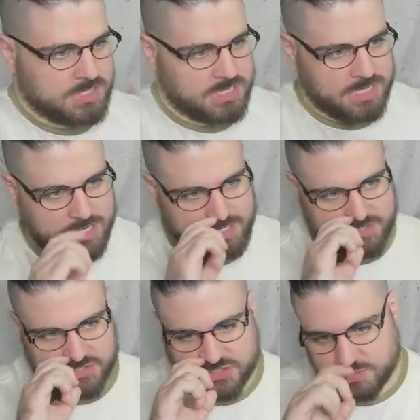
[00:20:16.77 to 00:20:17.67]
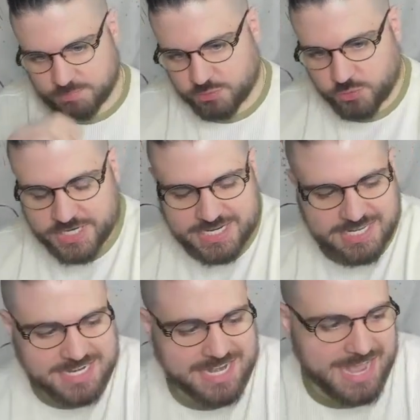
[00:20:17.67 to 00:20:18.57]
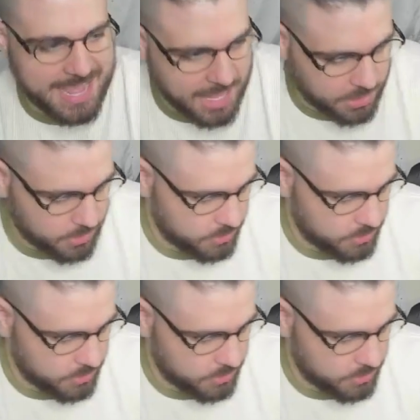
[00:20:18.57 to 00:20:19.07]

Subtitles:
hit a Sabrina now.